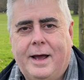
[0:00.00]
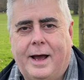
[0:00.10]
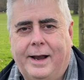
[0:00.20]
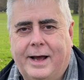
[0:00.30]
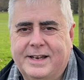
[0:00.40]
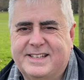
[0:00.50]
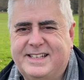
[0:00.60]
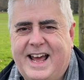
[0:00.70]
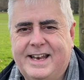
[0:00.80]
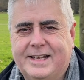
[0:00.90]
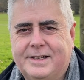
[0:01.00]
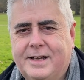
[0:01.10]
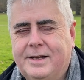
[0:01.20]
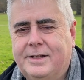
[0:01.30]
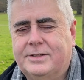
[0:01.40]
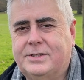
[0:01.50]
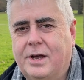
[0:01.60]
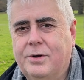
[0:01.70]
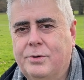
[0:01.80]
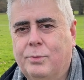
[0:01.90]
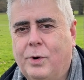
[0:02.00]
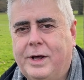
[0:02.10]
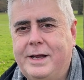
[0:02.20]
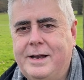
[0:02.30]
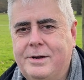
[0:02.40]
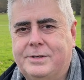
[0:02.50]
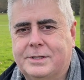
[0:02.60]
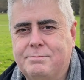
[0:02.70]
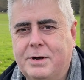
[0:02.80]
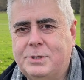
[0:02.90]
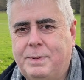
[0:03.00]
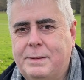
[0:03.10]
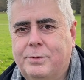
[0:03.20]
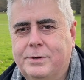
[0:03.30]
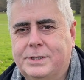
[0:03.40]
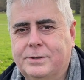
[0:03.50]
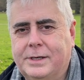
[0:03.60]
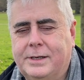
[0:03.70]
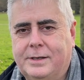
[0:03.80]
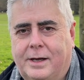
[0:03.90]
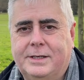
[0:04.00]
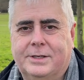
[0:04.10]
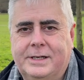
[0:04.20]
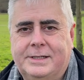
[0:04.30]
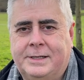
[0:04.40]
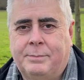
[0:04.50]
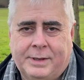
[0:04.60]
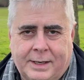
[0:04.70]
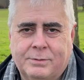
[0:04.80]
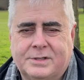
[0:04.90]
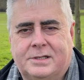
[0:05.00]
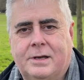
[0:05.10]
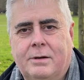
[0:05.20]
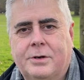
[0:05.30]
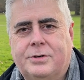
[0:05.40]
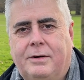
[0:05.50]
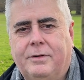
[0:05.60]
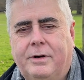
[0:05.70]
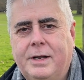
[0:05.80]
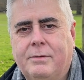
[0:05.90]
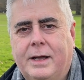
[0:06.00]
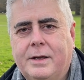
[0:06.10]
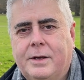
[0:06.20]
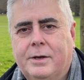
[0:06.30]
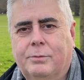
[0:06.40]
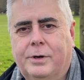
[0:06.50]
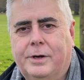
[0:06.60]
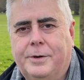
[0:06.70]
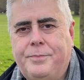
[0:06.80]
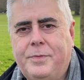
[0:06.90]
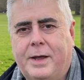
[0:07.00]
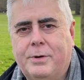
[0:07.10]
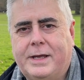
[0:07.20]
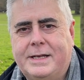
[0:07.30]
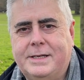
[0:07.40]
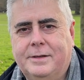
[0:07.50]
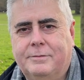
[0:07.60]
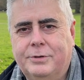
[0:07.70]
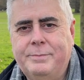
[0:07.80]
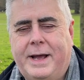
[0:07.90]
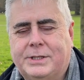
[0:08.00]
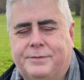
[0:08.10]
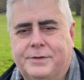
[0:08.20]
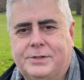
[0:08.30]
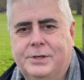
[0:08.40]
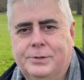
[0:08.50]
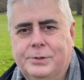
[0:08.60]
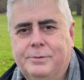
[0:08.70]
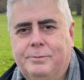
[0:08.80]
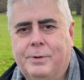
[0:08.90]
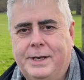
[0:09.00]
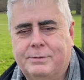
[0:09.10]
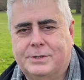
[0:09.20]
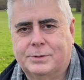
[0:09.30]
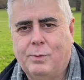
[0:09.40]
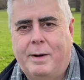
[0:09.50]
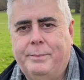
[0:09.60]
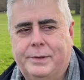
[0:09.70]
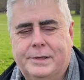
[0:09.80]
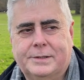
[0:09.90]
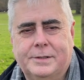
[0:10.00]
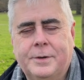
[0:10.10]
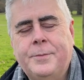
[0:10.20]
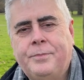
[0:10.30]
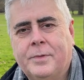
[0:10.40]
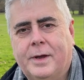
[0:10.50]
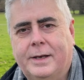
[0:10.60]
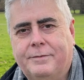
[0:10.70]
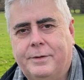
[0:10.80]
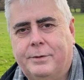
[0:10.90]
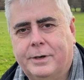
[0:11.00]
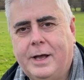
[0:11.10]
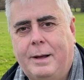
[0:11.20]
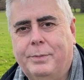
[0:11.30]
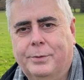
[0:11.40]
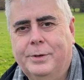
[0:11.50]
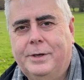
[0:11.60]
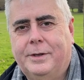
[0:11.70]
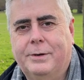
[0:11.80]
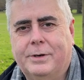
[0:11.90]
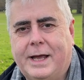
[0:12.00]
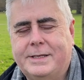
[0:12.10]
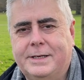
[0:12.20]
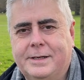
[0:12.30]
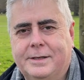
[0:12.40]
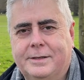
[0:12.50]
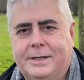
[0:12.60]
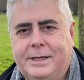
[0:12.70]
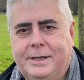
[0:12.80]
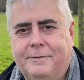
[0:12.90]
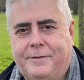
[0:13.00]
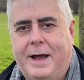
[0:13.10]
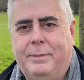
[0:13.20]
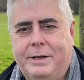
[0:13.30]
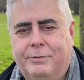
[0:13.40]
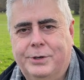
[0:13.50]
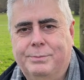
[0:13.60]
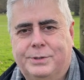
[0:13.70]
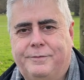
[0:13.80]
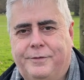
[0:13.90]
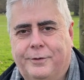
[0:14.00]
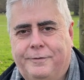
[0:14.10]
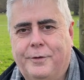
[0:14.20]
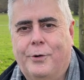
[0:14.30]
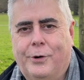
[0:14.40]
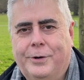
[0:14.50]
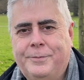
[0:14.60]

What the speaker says: and I understand it. So what I noticed most people were doing, and I certainly did it, but then I was a solo traveller anyway, they were getting the roomettes for 2 when there was just one person, and if there were a couple, they were getting the family rooms for 4